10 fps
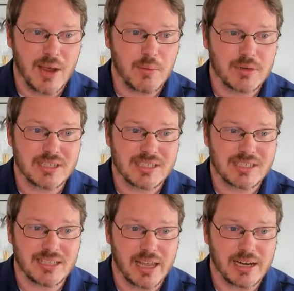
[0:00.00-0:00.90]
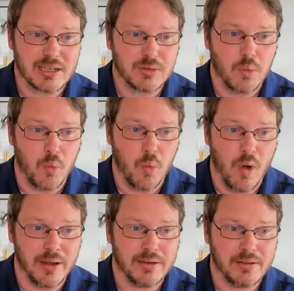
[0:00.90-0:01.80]
I would just select
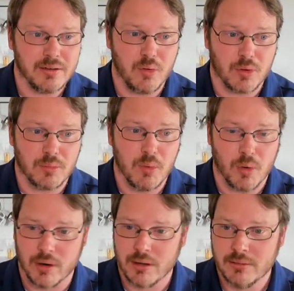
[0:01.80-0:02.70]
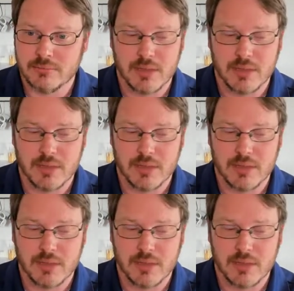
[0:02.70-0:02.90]
one or more.